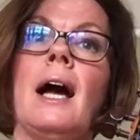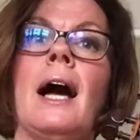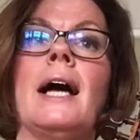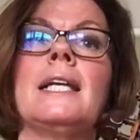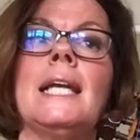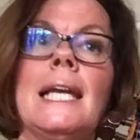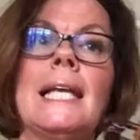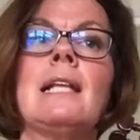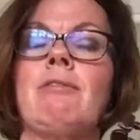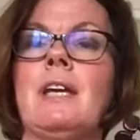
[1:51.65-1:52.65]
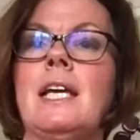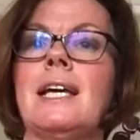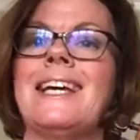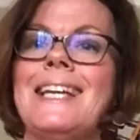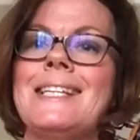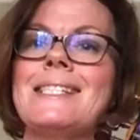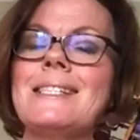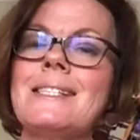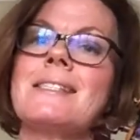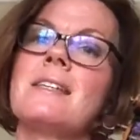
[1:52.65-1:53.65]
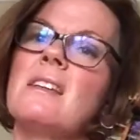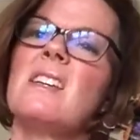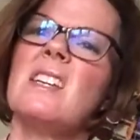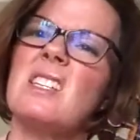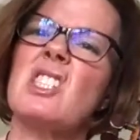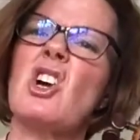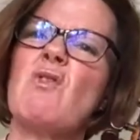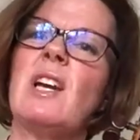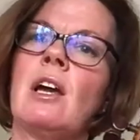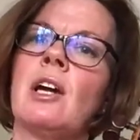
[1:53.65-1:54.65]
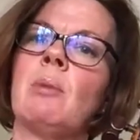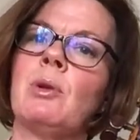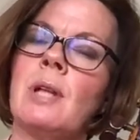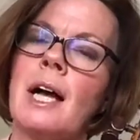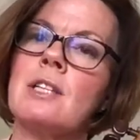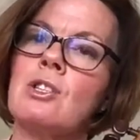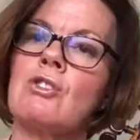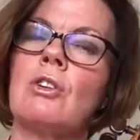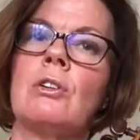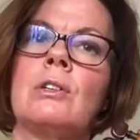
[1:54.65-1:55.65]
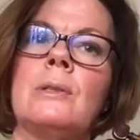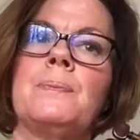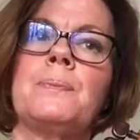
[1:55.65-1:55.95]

and your little finger isn't so reliable and strong.